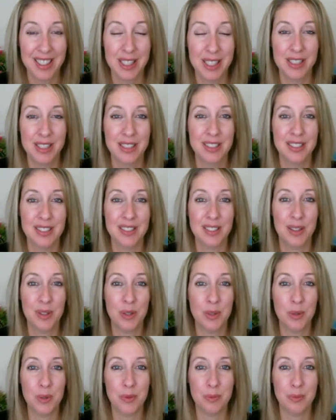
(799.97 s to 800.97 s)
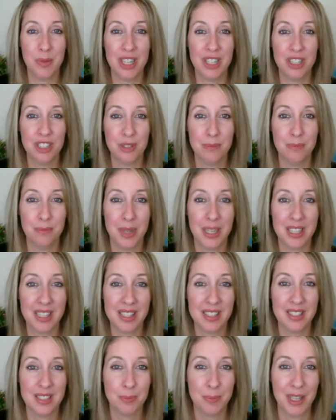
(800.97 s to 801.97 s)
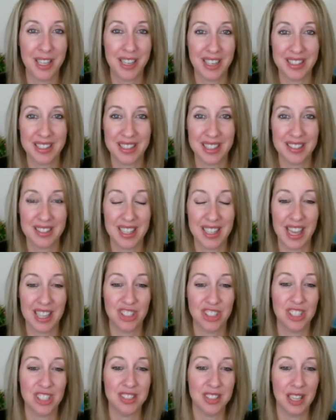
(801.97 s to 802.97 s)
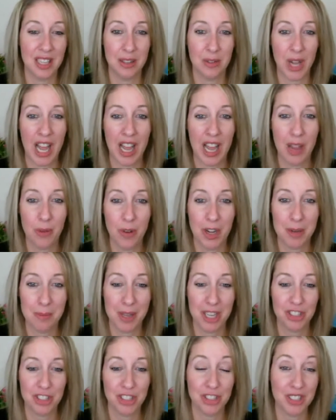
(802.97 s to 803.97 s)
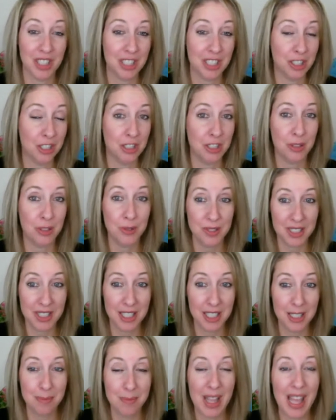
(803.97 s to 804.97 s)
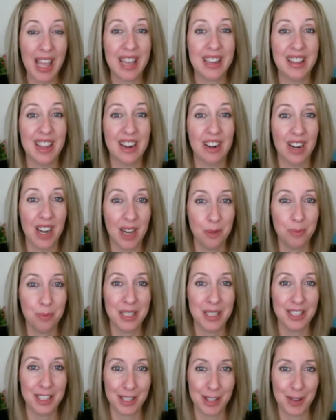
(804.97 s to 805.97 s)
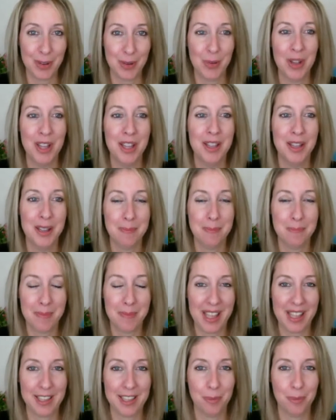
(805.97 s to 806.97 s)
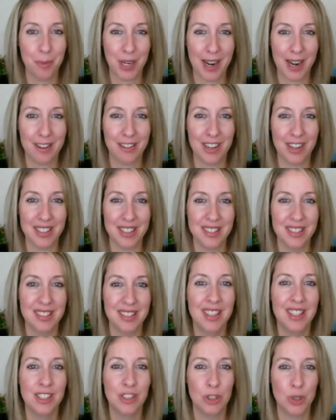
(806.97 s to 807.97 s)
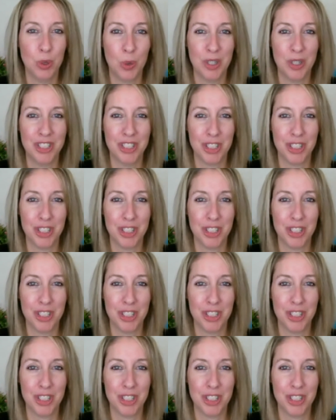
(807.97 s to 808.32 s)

So much money spent on these gadgets, and I want to make sure that you're using them and they're helping you make progress towards your